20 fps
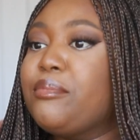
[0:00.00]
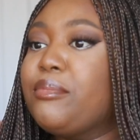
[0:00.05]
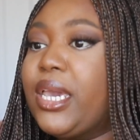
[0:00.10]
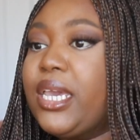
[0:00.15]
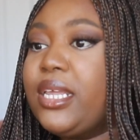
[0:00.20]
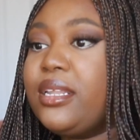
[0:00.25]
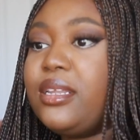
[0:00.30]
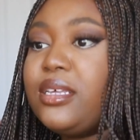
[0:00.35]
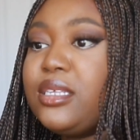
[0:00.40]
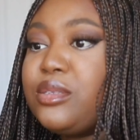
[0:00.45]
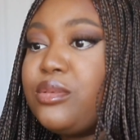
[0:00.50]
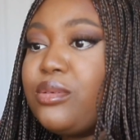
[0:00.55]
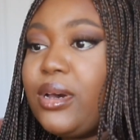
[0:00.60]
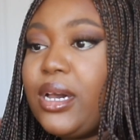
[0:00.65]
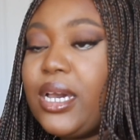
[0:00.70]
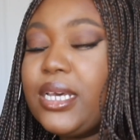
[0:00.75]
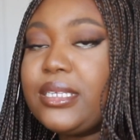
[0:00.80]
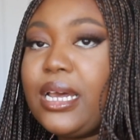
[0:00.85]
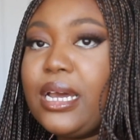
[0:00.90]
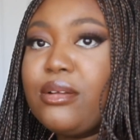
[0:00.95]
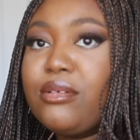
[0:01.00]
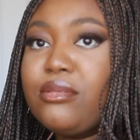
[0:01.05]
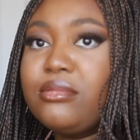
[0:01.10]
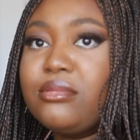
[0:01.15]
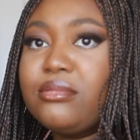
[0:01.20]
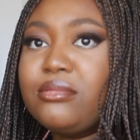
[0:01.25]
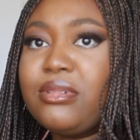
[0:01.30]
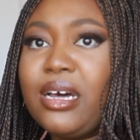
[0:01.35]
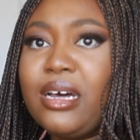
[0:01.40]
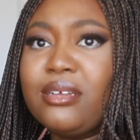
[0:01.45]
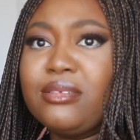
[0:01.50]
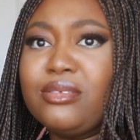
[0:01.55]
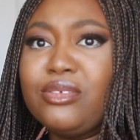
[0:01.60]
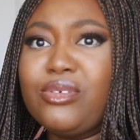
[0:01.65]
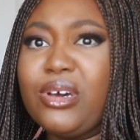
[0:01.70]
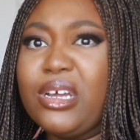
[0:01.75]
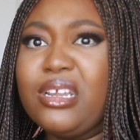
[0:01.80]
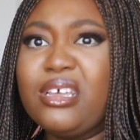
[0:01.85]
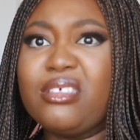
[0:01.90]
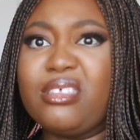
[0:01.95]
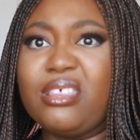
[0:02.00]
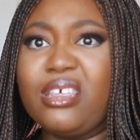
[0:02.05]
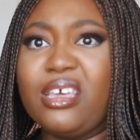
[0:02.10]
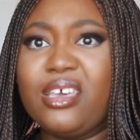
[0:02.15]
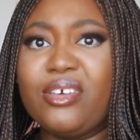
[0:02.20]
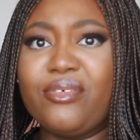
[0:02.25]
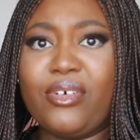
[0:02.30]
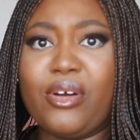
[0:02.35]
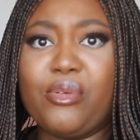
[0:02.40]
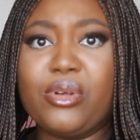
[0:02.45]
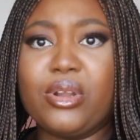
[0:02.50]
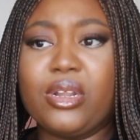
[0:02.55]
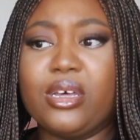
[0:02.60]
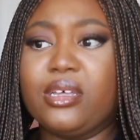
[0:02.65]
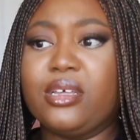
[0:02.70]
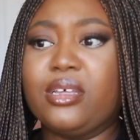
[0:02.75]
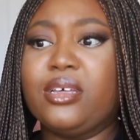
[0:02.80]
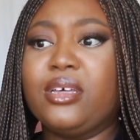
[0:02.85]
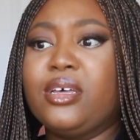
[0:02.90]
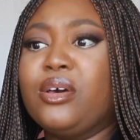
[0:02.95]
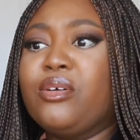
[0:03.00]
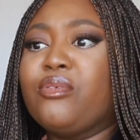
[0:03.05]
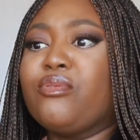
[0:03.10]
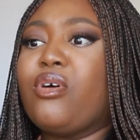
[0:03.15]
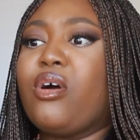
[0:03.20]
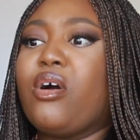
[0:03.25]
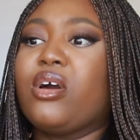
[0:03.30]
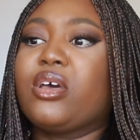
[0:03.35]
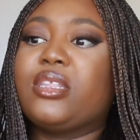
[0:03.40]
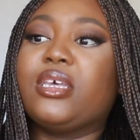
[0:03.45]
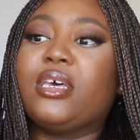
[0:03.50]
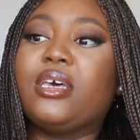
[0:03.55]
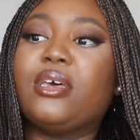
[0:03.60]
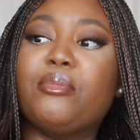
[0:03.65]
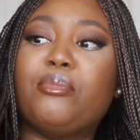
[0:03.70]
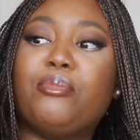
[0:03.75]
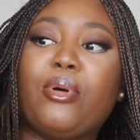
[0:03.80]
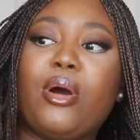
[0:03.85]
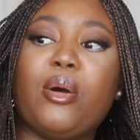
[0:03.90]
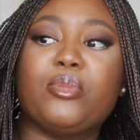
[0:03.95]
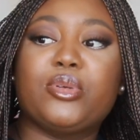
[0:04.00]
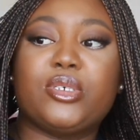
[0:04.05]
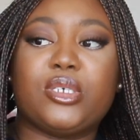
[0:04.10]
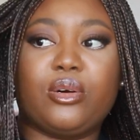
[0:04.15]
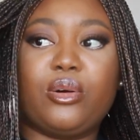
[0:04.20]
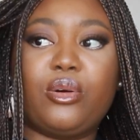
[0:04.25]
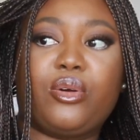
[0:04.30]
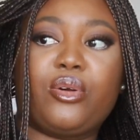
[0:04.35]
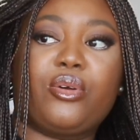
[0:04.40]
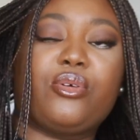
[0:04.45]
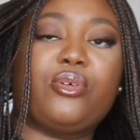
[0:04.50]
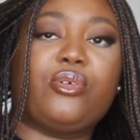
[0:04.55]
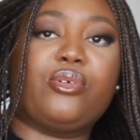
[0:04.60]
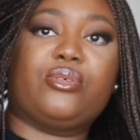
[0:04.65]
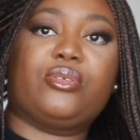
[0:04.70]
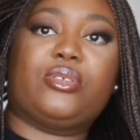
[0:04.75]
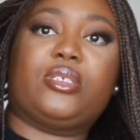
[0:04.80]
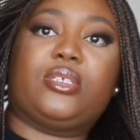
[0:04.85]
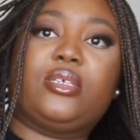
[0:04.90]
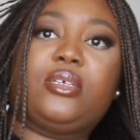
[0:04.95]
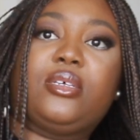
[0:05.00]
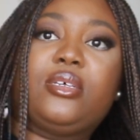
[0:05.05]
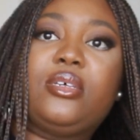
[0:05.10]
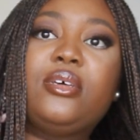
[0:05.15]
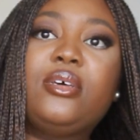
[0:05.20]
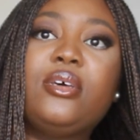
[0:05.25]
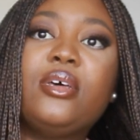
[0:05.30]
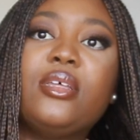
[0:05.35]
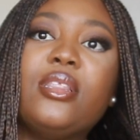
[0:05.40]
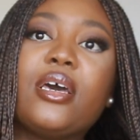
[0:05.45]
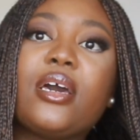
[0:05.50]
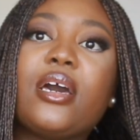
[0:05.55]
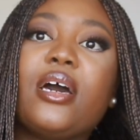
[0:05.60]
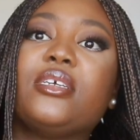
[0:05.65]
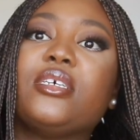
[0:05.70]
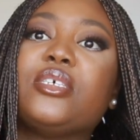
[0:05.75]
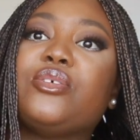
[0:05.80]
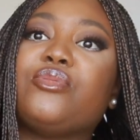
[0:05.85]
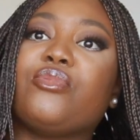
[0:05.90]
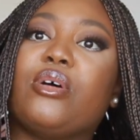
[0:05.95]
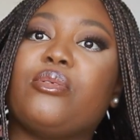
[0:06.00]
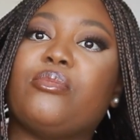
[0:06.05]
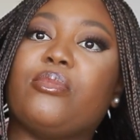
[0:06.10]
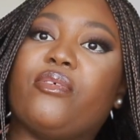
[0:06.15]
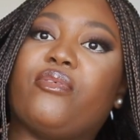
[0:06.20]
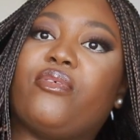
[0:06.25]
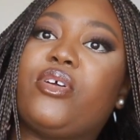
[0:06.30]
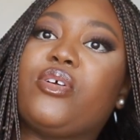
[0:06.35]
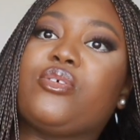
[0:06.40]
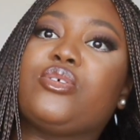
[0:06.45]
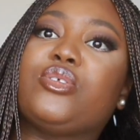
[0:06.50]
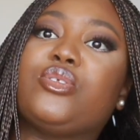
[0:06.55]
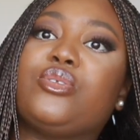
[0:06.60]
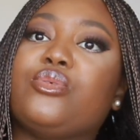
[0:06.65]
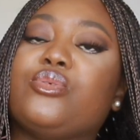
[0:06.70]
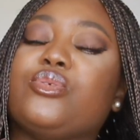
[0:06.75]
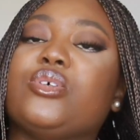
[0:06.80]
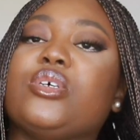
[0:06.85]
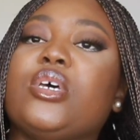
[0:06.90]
maintenance wise, I don't do anything. If I want to rock the bombshell curls, like I just run my fingers through.